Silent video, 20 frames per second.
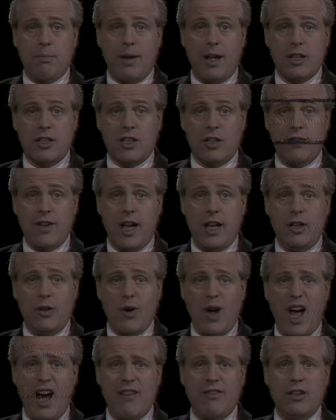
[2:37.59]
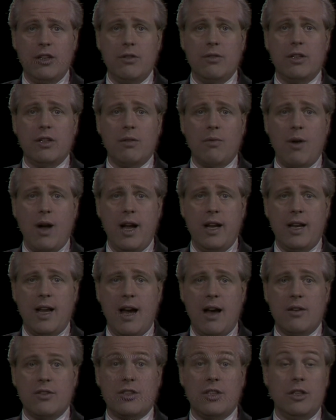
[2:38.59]
Pennsylvania Avenue to the White
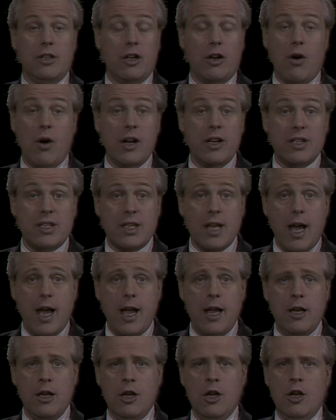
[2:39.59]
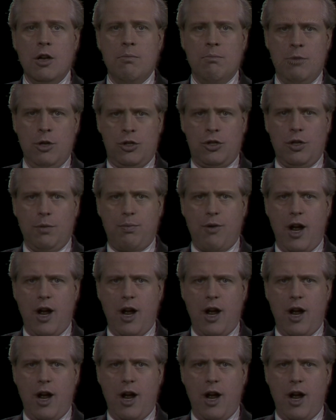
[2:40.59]
House, and they're going to say, Mr.